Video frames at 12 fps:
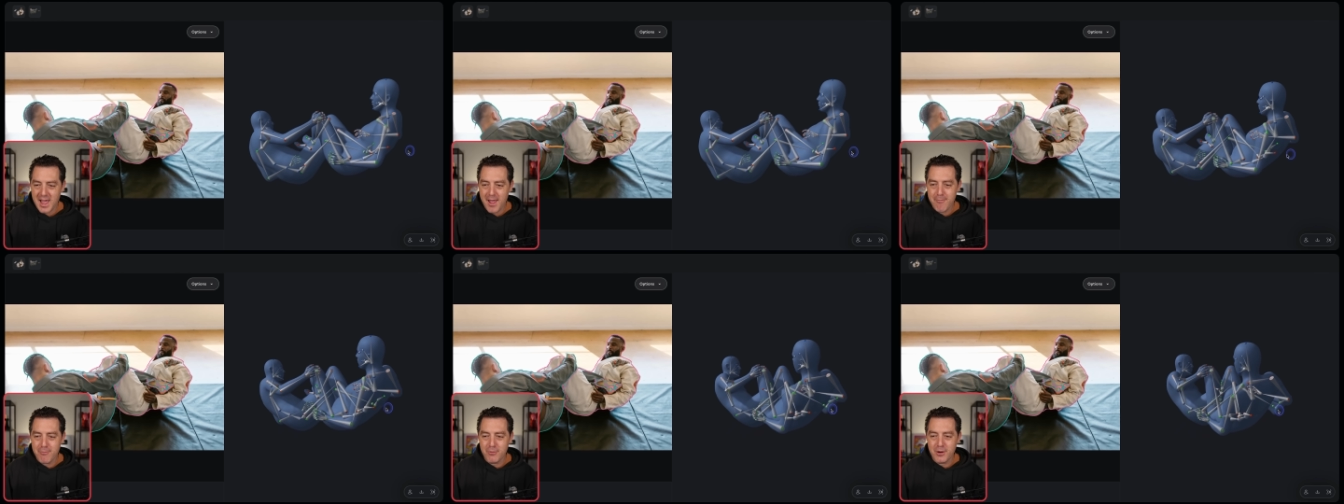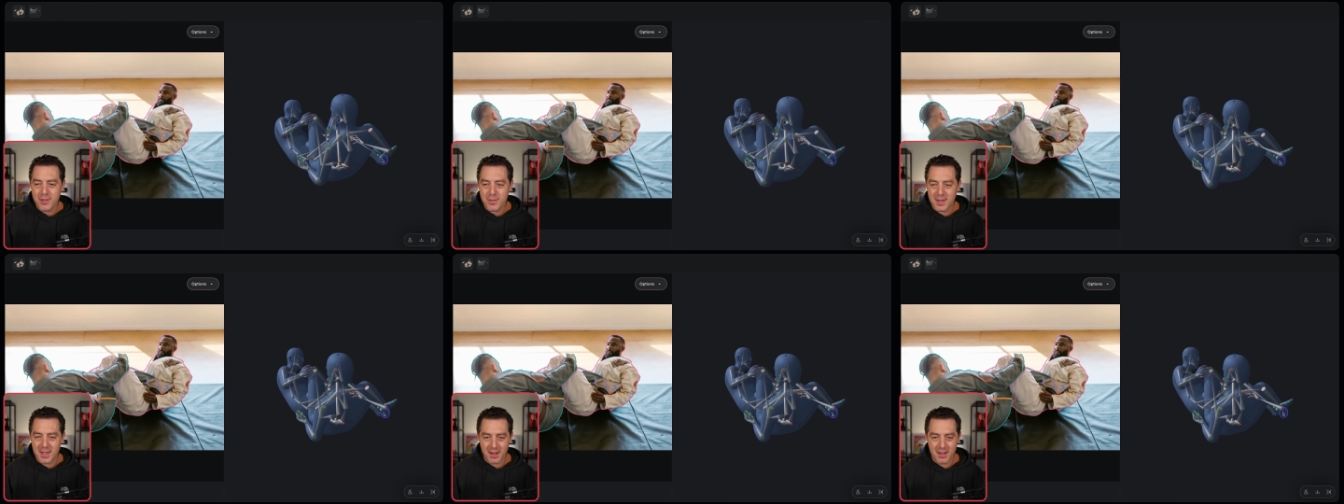
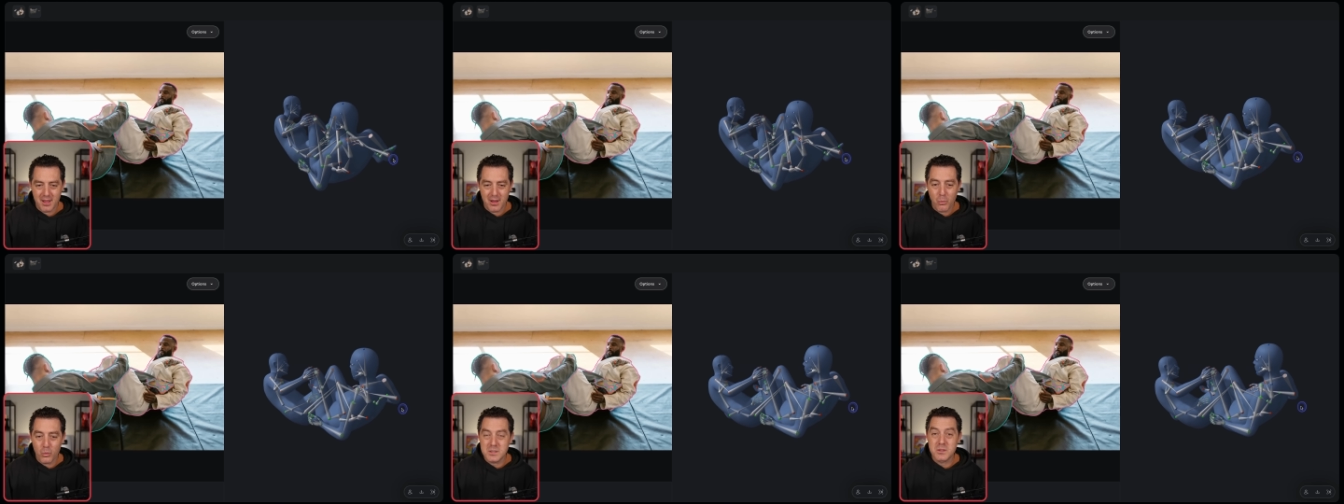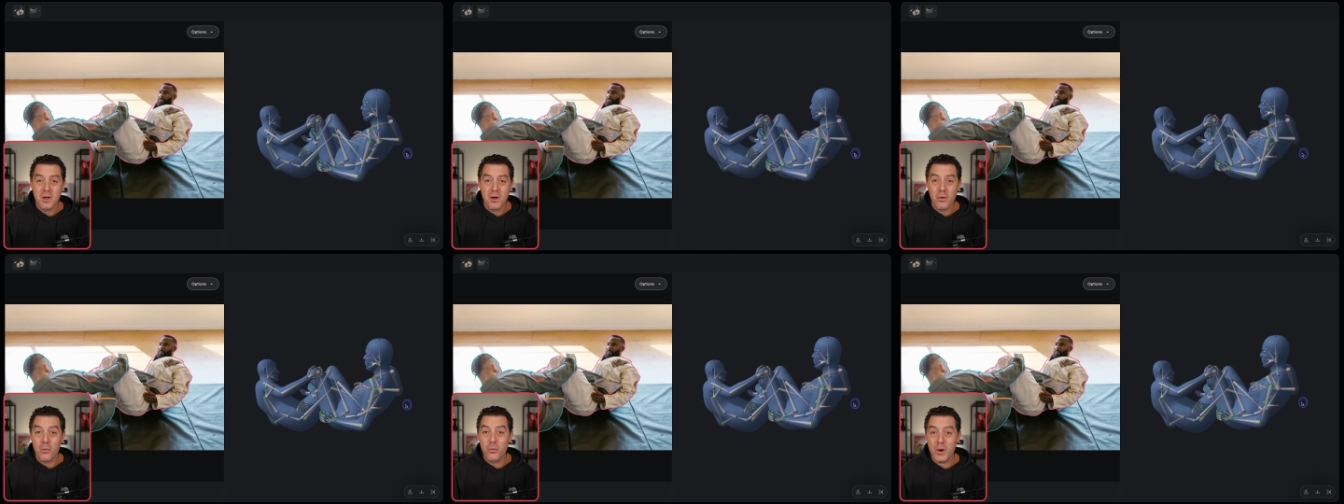everything was
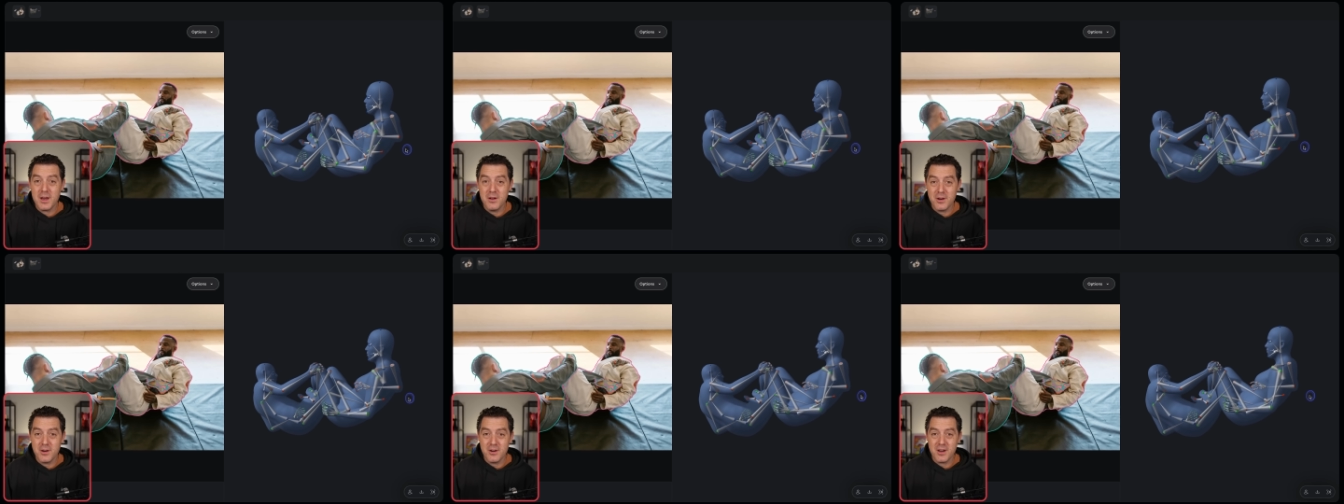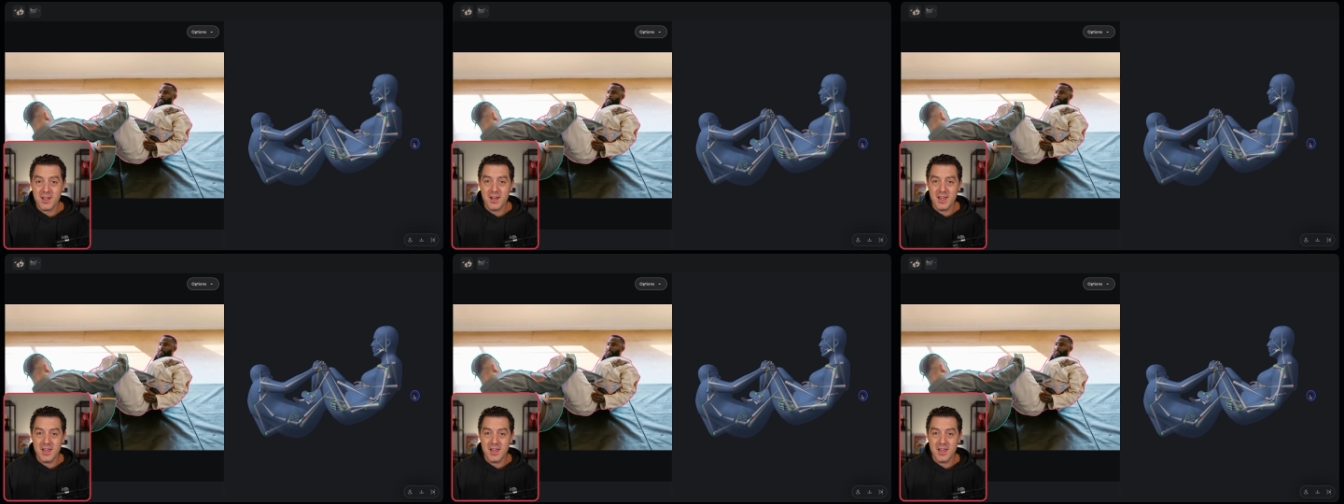rendered